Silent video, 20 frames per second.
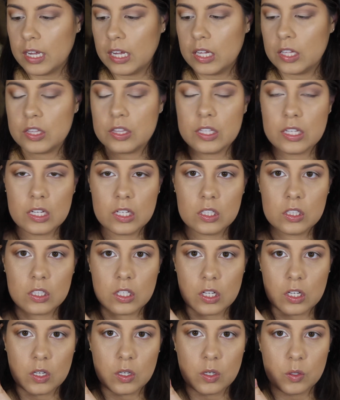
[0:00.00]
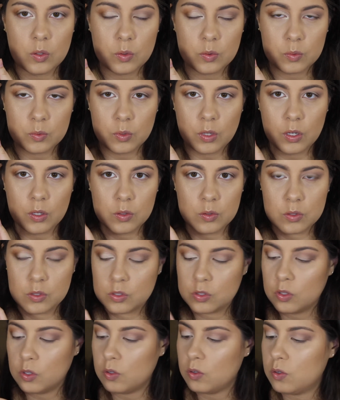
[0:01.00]
Healthy Glow
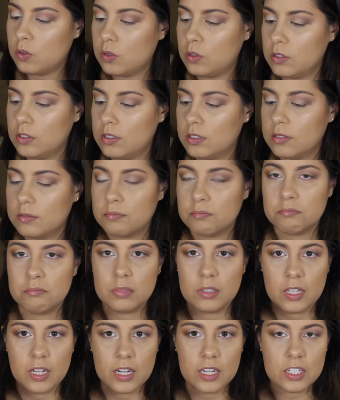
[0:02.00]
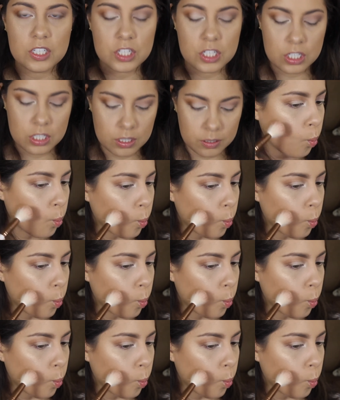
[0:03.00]
Rose Gold blush.